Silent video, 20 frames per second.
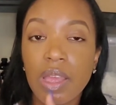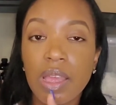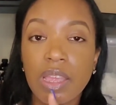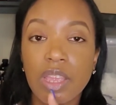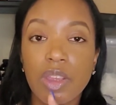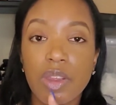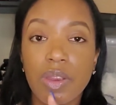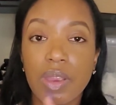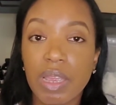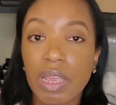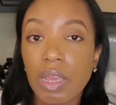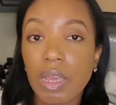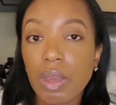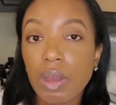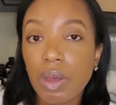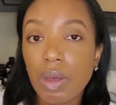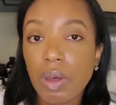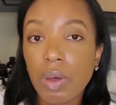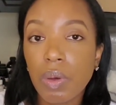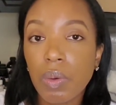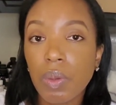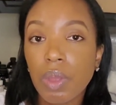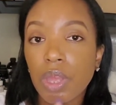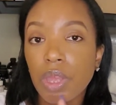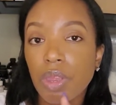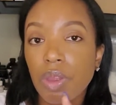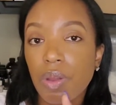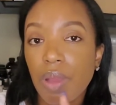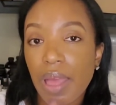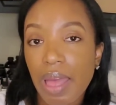your Eco,
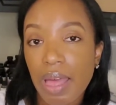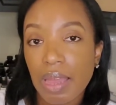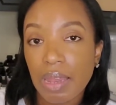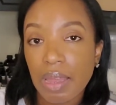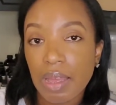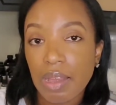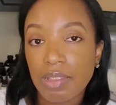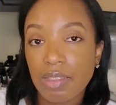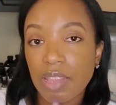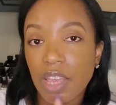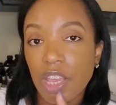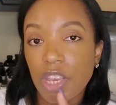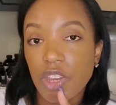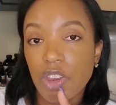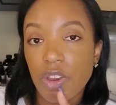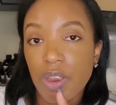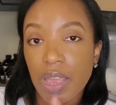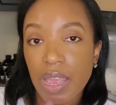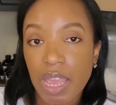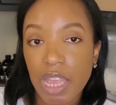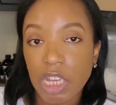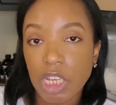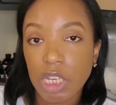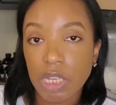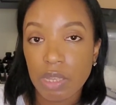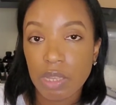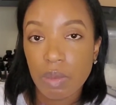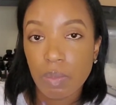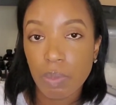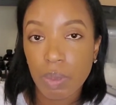your LX, and your
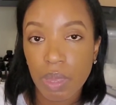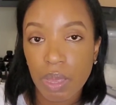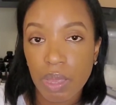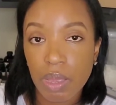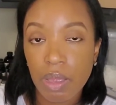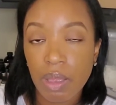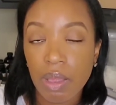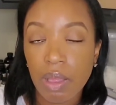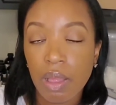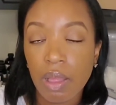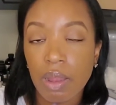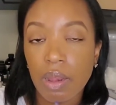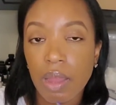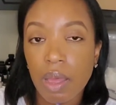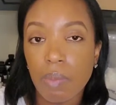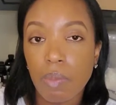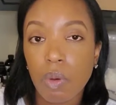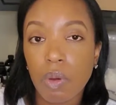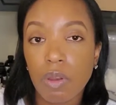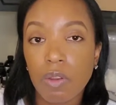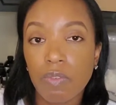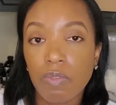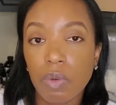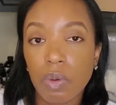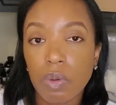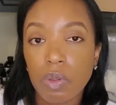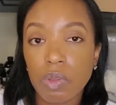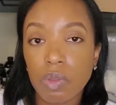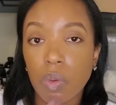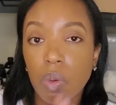HTP. Now I'm going to
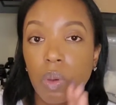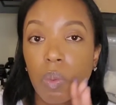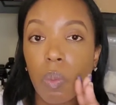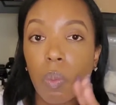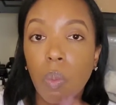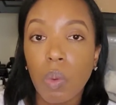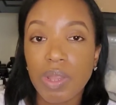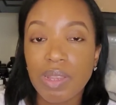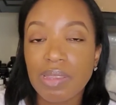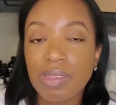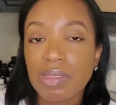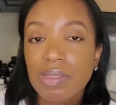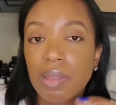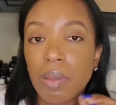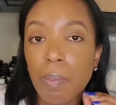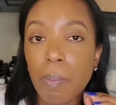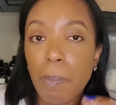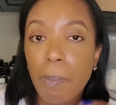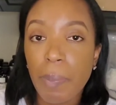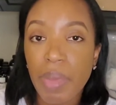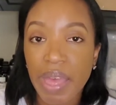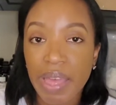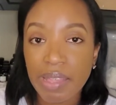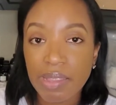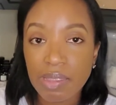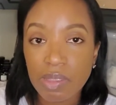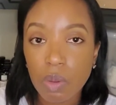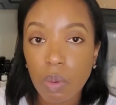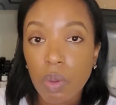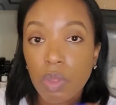focus on what's the
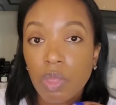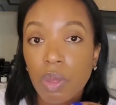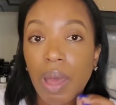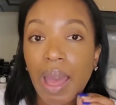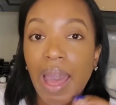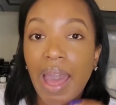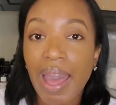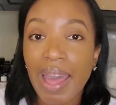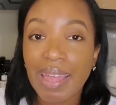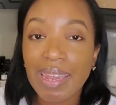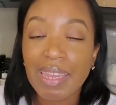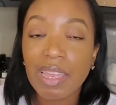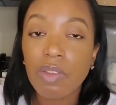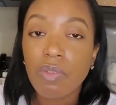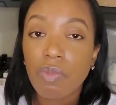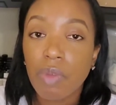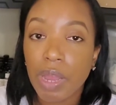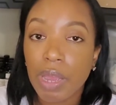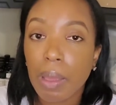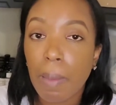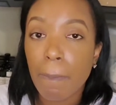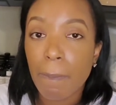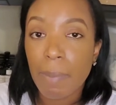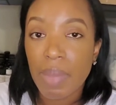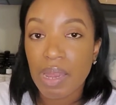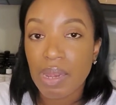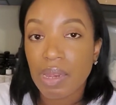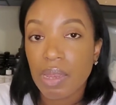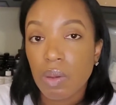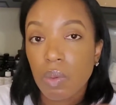best or the highly
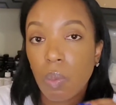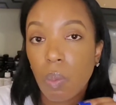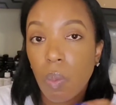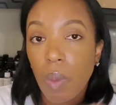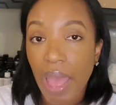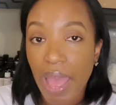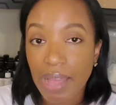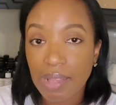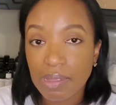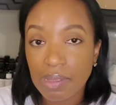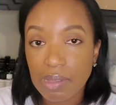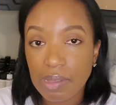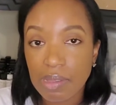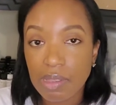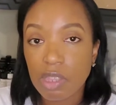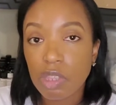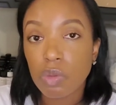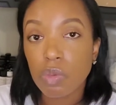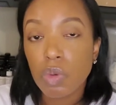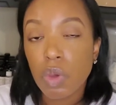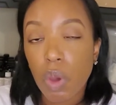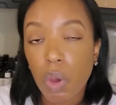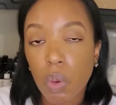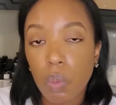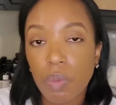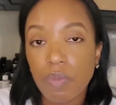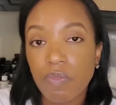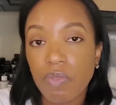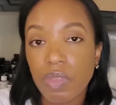recommended waxes to go with